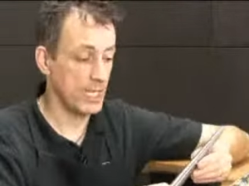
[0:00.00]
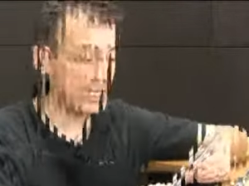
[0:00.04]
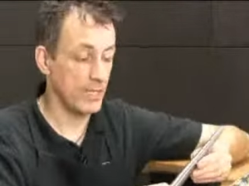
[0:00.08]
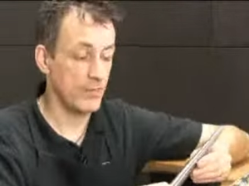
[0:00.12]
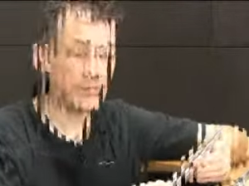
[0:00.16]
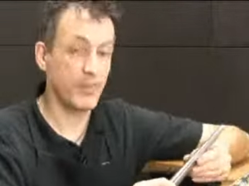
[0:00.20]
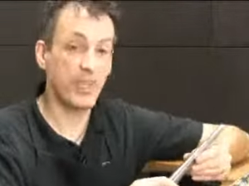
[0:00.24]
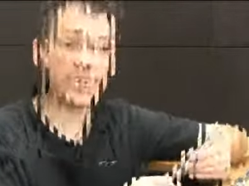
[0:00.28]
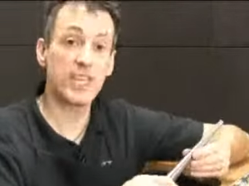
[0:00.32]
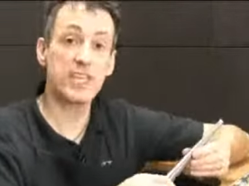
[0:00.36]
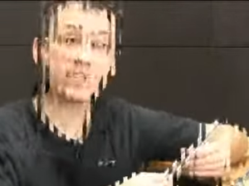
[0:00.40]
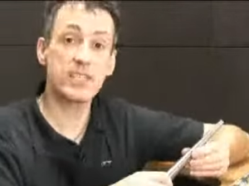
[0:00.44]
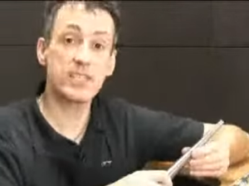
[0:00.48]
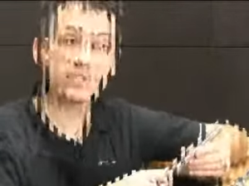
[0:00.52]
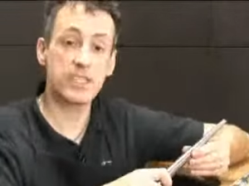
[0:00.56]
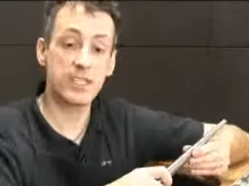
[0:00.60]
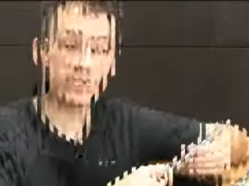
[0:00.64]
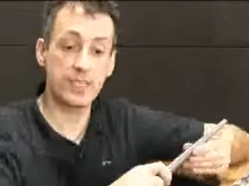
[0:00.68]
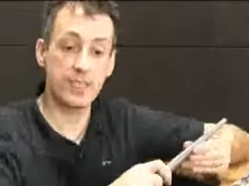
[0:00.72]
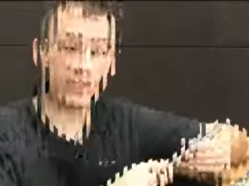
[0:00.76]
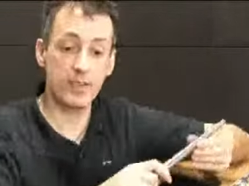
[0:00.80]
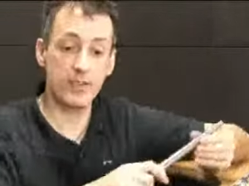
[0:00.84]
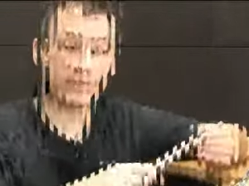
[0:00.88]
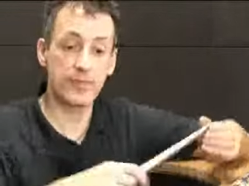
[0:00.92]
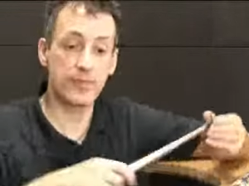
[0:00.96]
If it isn't
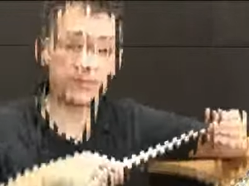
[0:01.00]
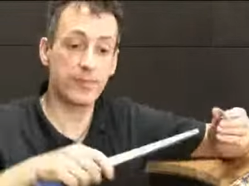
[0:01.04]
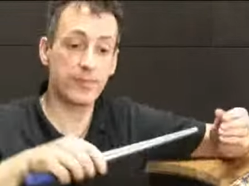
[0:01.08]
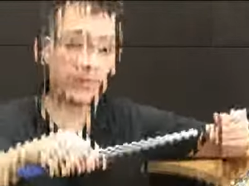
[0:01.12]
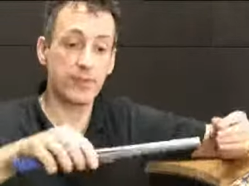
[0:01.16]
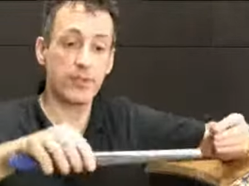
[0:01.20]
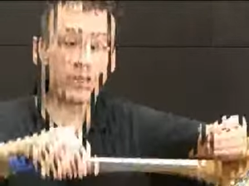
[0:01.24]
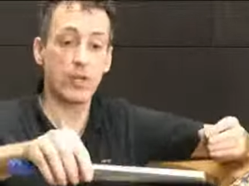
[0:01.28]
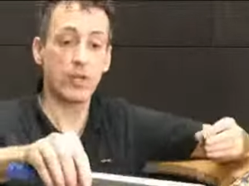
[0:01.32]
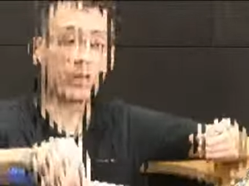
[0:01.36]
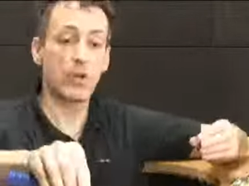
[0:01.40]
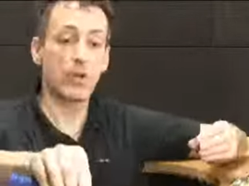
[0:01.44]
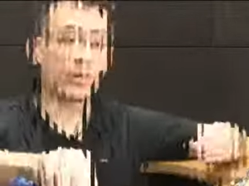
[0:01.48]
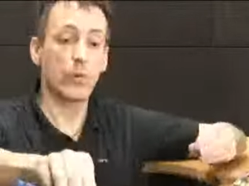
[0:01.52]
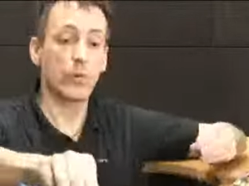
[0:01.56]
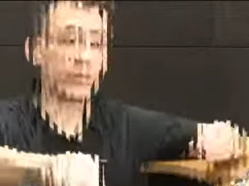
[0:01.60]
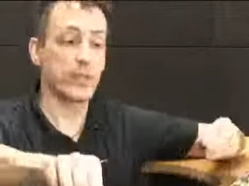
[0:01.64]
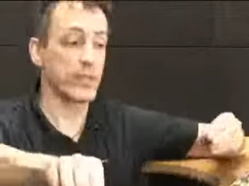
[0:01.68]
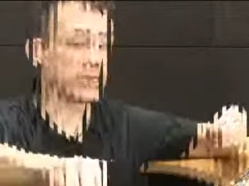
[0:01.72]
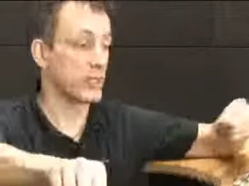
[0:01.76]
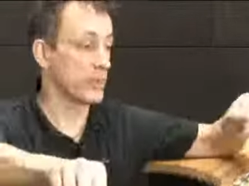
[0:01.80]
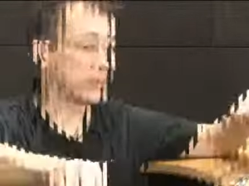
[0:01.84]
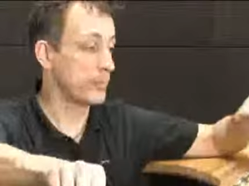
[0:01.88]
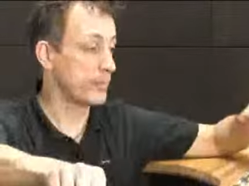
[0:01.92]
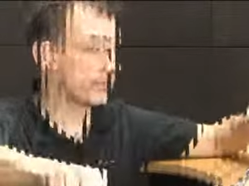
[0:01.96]
enough,
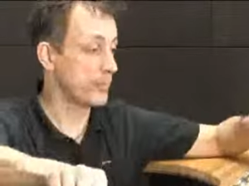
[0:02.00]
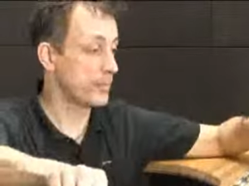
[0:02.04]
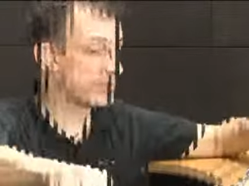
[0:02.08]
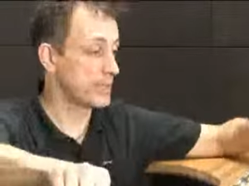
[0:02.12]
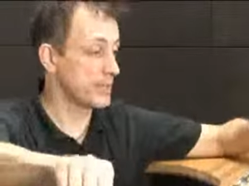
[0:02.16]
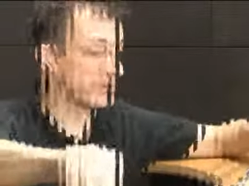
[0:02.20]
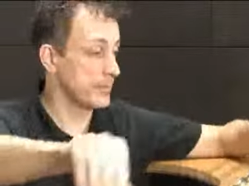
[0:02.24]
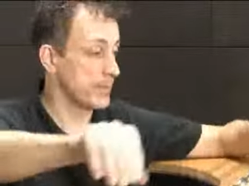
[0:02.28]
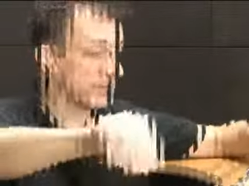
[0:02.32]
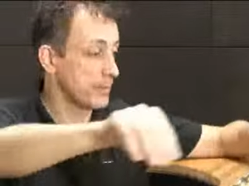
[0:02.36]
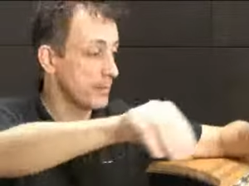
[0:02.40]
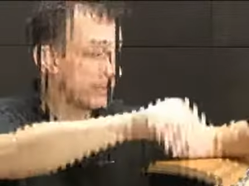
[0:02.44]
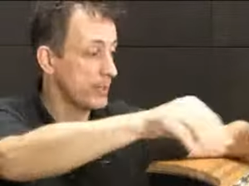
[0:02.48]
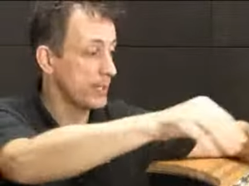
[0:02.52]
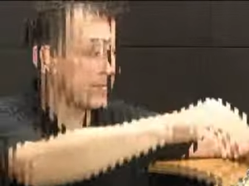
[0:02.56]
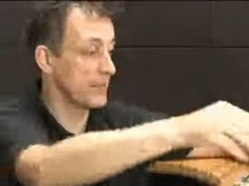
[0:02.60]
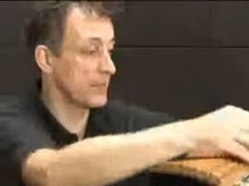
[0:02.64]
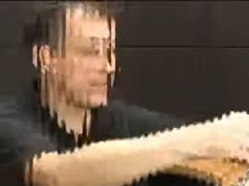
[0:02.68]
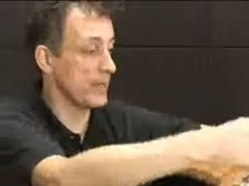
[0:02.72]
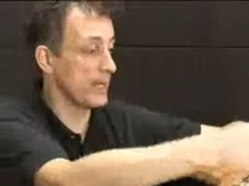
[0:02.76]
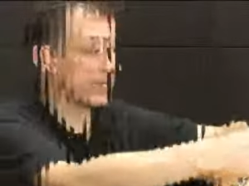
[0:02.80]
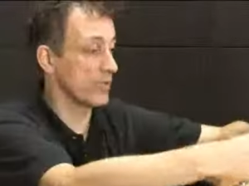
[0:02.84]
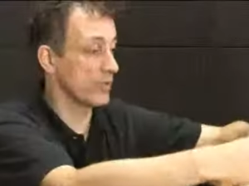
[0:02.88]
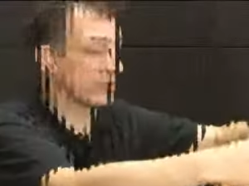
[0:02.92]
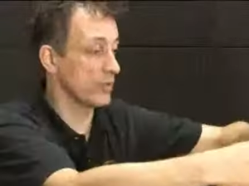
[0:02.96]
well, then you simply put
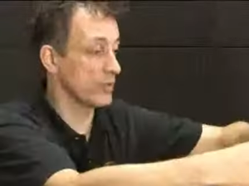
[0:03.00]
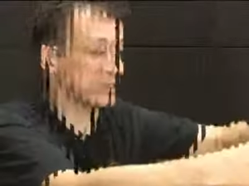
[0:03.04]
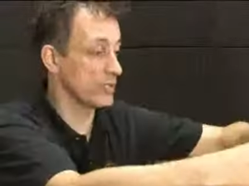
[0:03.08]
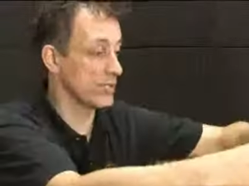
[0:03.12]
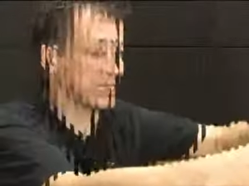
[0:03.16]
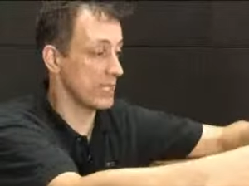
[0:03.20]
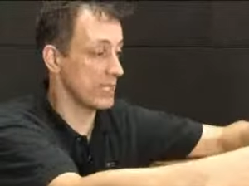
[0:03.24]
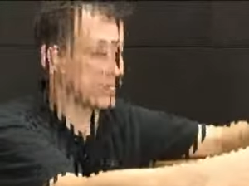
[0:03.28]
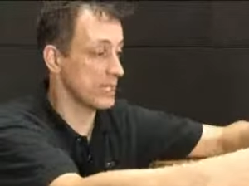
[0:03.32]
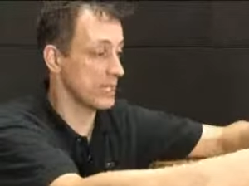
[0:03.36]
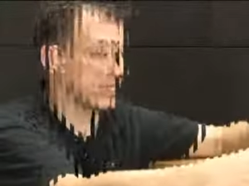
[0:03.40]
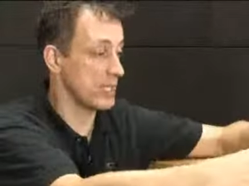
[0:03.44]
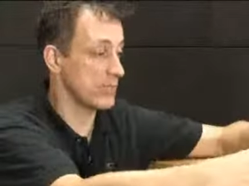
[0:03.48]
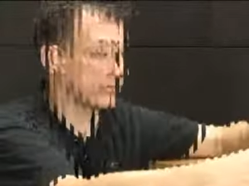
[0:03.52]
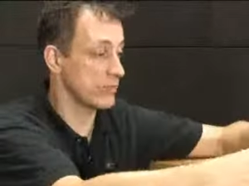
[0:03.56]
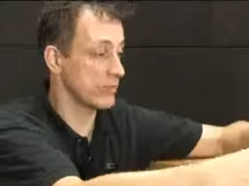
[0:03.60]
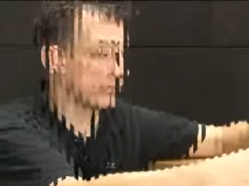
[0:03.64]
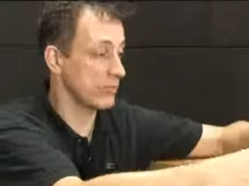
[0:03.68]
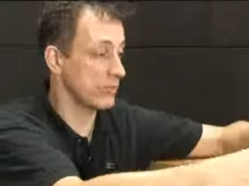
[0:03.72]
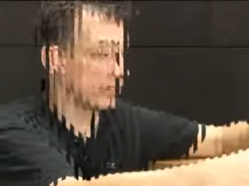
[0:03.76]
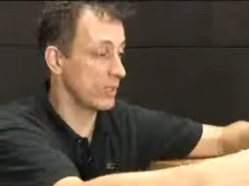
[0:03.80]
it back onto that central